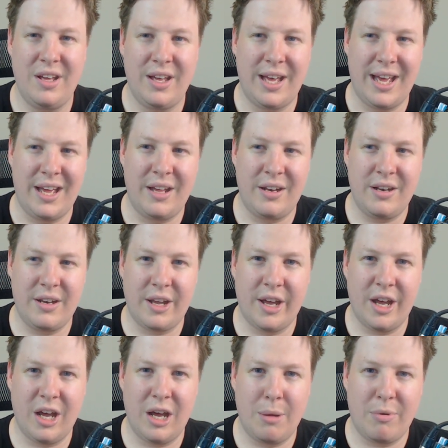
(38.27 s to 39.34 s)
And
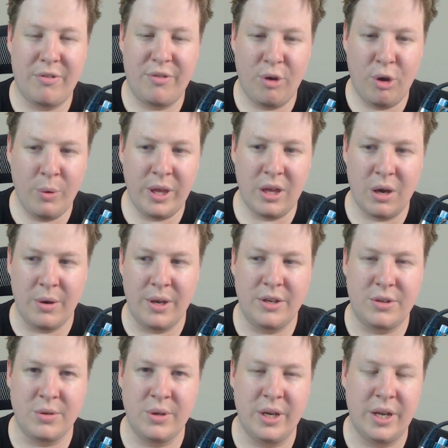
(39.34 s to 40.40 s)
before we go
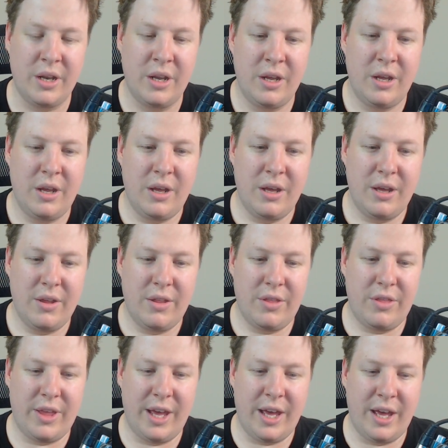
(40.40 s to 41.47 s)
into it,
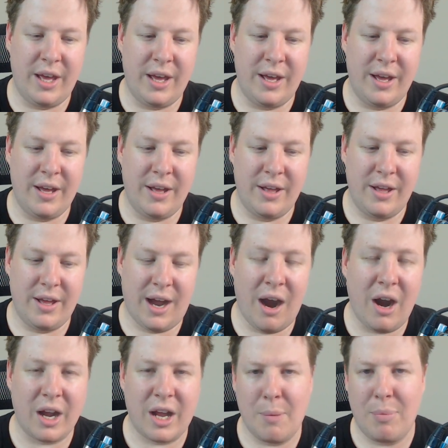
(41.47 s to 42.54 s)
there
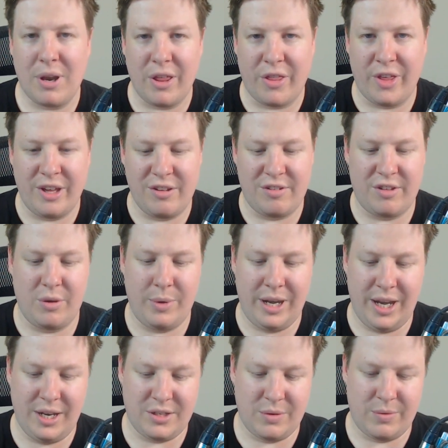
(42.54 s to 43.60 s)
are a couple of things that we
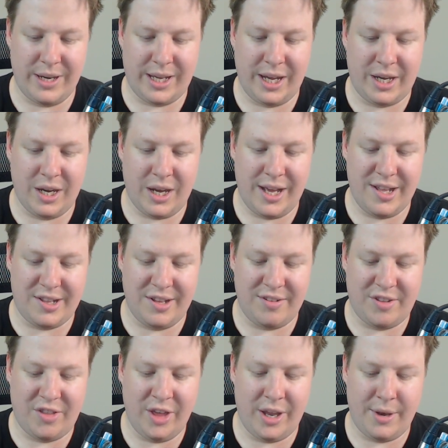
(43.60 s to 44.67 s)
need to recognize. Is
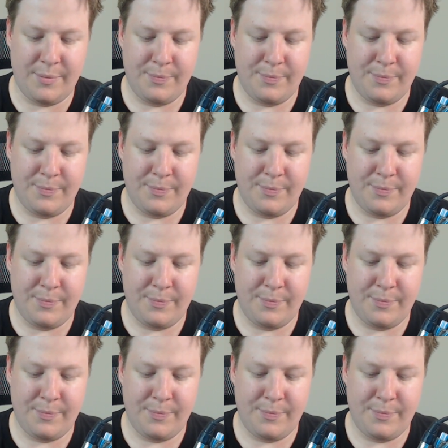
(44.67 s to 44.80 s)
that